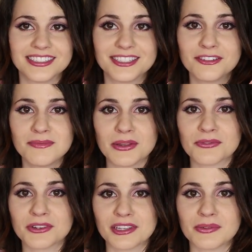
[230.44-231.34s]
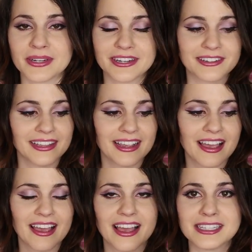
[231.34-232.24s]
this is gonna be really weird.
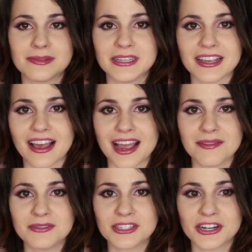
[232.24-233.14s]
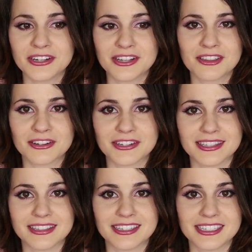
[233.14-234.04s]
Like, as me, I'm turning
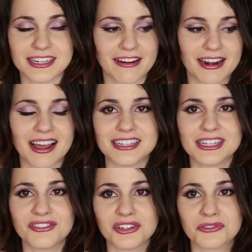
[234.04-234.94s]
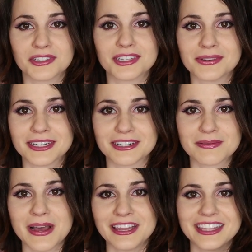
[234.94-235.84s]
30 this year, and I just feel really weird
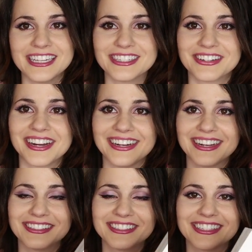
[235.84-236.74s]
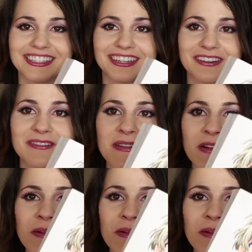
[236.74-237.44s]
about this right now. So